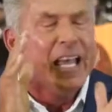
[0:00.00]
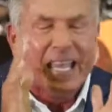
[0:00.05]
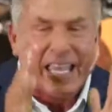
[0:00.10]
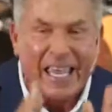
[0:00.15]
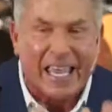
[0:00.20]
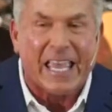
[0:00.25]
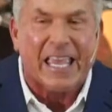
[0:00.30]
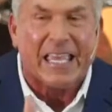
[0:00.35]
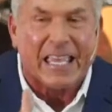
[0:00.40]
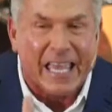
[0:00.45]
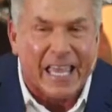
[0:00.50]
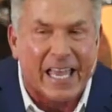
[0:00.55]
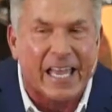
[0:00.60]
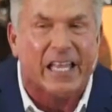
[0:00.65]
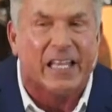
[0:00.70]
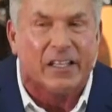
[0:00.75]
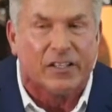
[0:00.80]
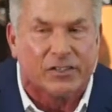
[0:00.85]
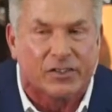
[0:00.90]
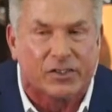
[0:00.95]
He
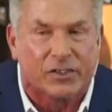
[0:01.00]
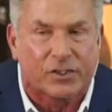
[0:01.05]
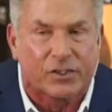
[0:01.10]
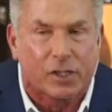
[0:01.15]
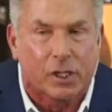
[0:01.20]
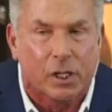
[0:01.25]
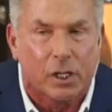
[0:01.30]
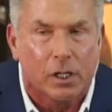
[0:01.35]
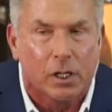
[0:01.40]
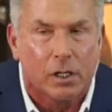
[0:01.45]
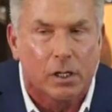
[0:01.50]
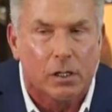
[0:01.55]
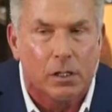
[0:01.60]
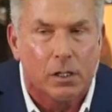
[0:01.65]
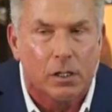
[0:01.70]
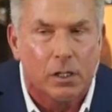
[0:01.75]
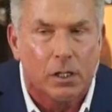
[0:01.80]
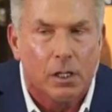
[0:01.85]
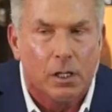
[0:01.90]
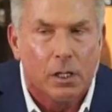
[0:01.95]
is
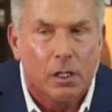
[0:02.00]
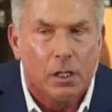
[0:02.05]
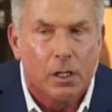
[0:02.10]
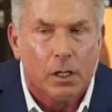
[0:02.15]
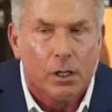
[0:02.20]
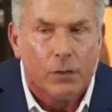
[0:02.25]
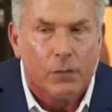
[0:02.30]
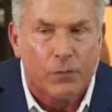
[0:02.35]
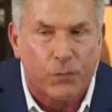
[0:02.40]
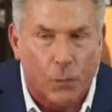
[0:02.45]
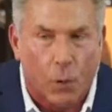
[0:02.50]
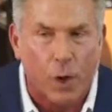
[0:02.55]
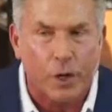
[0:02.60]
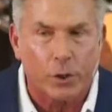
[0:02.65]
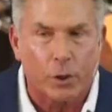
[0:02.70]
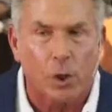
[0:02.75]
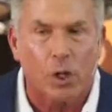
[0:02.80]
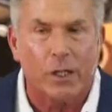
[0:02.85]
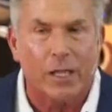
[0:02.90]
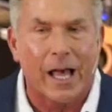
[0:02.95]
for
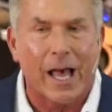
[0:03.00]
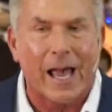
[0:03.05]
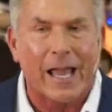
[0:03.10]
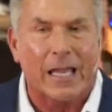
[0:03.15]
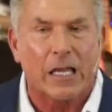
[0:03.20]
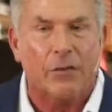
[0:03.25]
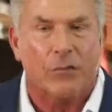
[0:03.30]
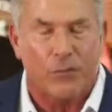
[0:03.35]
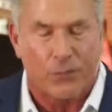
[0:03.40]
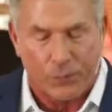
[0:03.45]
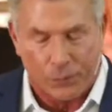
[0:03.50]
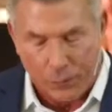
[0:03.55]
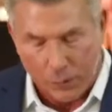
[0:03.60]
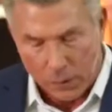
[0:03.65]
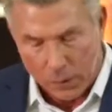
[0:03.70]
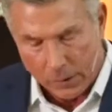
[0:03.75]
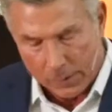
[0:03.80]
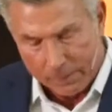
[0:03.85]
your life.